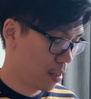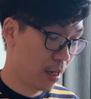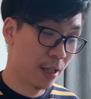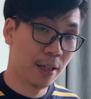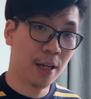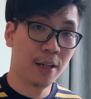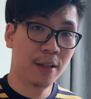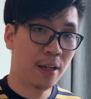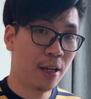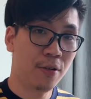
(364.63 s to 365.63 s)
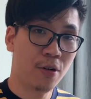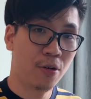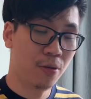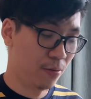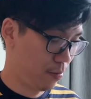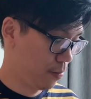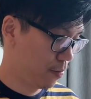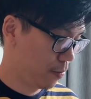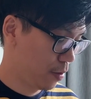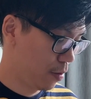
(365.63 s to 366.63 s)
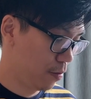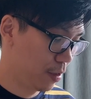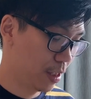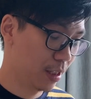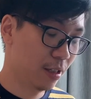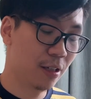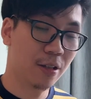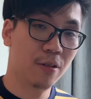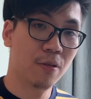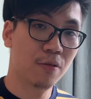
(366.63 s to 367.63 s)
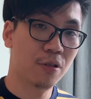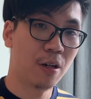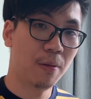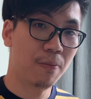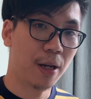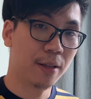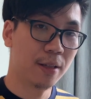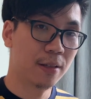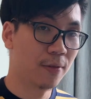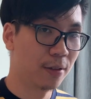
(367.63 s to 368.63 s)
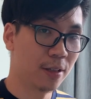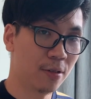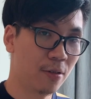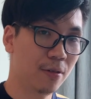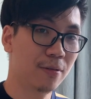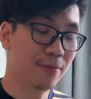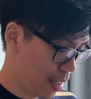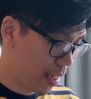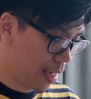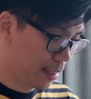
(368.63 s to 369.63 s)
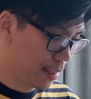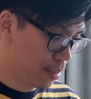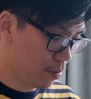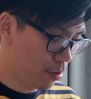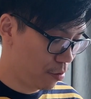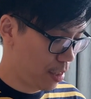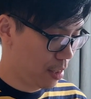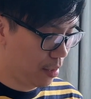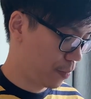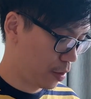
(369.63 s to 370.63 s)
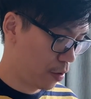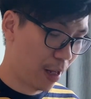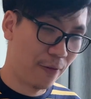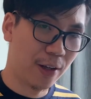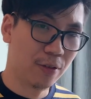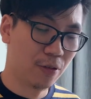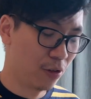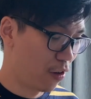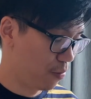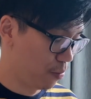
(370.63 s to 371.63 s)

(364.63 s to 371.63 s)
And then there you go. You just learn 2 strumming patterns for this song. And this will train your left hand to do a lot of